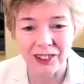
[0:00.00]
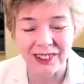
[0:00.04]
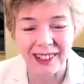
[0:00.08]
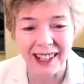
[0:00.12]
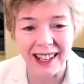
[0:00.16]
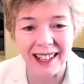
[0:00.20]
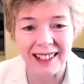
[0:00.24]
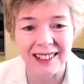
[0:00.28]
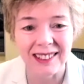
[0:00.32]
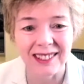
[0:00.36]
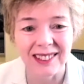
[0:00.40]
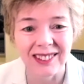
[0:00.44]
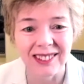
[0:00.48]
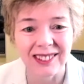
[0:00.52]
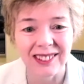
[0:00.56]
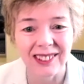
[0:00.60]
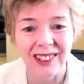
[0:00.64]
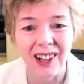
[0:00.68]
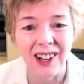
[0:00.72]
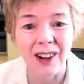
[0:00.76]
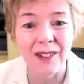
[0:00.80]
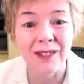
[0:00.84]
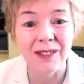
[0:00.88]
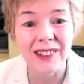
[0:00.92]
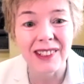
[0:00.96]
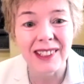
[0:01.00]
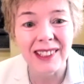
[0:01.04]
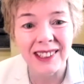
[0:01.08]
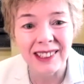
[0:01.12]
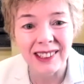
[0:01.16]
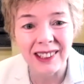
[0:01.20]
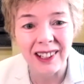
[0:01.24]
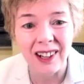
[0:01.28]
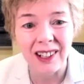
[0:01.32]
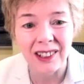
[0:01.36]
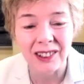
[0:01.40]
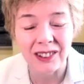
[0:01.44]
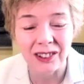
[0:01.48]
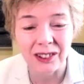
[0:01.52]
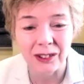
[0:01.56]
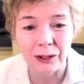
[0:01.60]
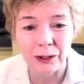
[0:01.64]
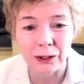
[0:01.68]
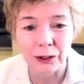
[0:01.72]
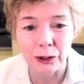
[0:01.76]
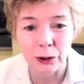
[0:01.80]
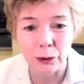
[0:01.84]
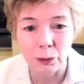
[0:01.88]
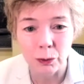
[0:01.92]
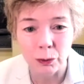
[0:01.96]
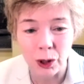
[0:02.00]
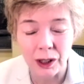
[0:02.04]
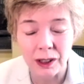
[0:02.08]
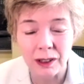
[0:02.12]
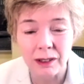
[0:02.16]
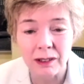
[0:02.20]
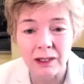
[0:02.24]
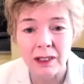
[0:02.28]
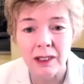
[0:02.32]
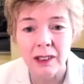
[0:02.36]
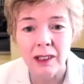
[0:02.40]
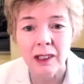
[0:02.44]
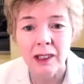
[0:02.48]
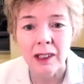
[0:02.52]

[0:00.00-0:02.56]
status of ECOG 0 to 1.